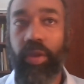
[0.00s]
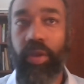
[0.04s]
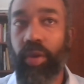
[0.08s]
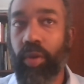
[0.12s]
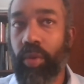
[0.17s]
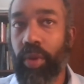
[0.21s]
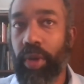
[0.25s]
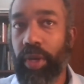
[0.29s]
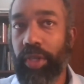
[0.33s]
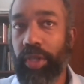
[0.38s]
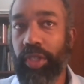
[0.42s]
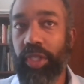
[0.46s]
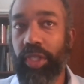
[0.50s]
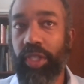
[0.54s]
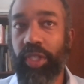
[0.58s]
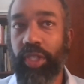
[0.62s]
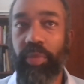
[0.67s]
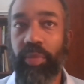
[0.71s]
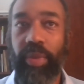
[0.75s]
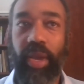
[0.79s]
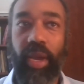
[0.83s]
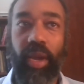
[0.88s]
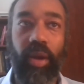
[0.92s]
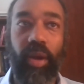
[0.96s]
questions
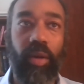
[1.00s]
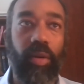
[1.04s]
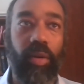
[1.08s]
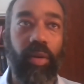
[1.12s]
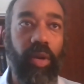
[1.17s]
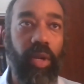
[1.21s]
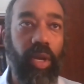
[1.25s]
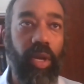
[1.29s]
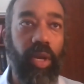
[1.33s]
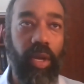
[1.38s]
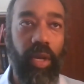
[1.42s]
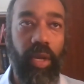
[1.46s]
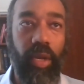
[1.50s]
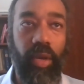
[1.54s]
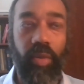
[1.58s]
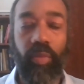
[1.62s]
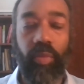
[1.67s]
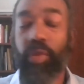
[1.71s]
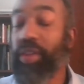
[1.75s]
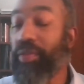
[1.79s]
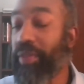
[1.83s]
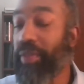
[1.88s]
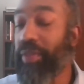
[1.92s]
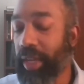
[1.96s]
about,
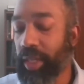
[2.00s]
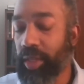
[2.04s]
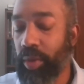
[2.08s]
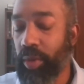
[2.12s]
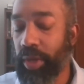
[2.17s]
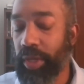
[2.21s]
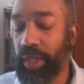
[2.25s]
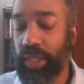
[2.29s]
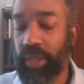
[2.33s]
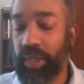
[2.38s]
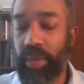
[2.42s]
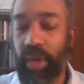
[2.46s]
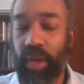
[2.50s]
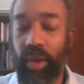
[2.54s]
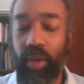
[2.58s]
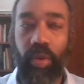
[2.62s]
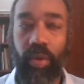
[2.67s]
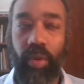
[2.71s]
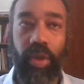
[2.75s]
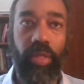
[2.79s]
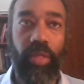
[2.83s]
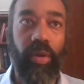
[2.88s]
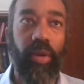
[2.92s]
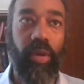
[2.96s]
we've asked questions about
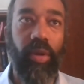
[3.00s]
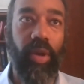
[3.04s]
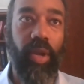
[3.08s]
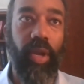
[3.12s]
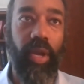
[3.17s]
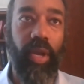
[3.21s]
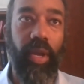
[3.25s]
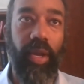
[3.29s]
whether